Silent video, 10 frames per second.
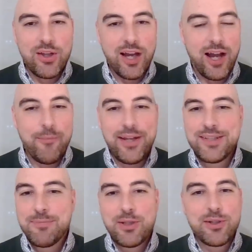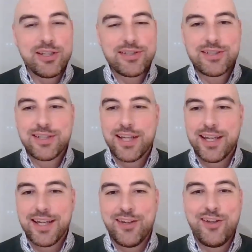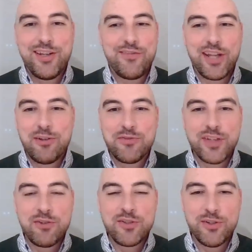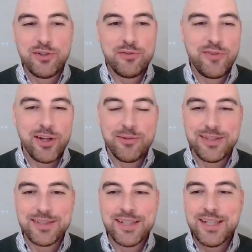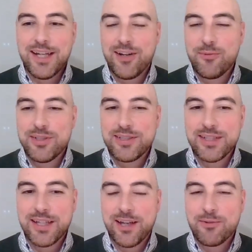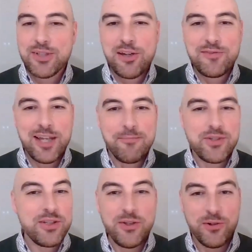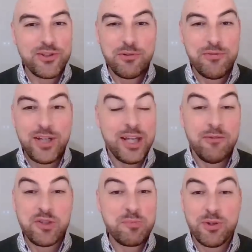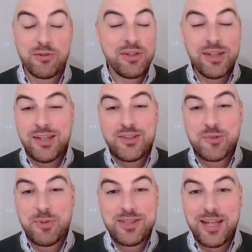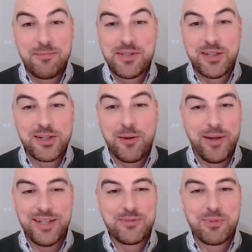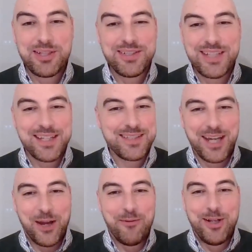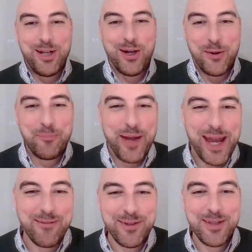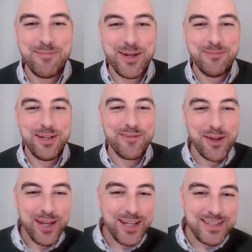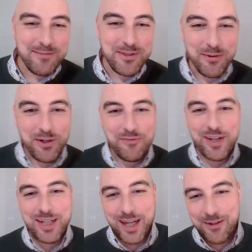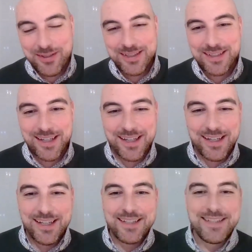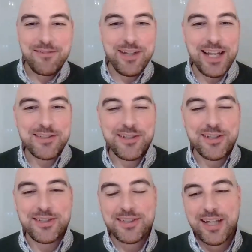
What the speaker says: I mean, to be honest, for those loyal followers, I was half tempted to not do a video. Just put tips in the comments because that's going a lot better at the moment. If I seem to do on a video, it's definitely less good.